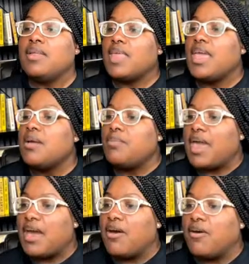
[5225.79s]
Think
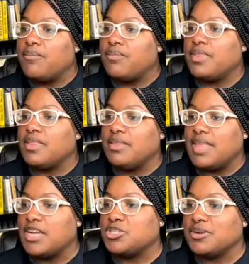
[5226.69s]
about
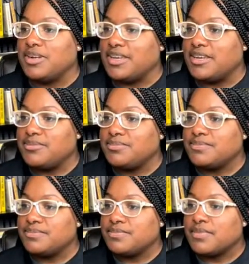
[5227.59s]
naturally.
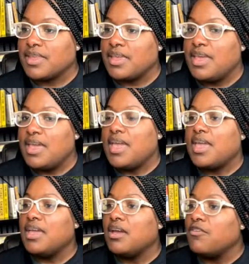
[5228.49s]

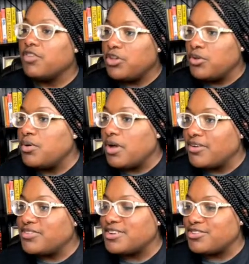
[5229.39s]
If you
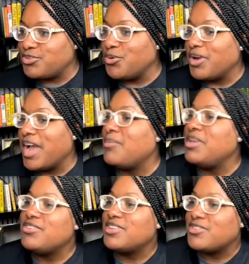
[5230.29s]
go to the store, I be
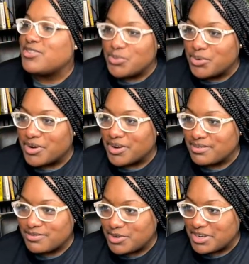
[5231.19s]
using the store
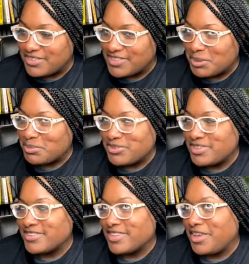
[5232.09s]
for the examples
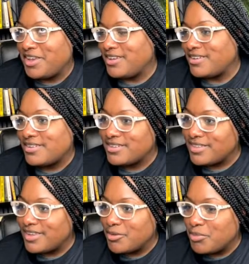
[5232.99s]
because like
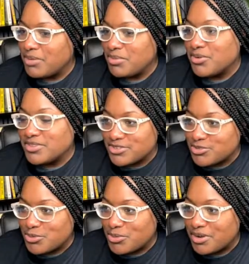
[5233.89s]
everybody be going to the
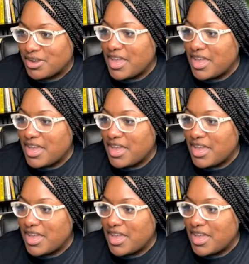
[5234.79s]
store.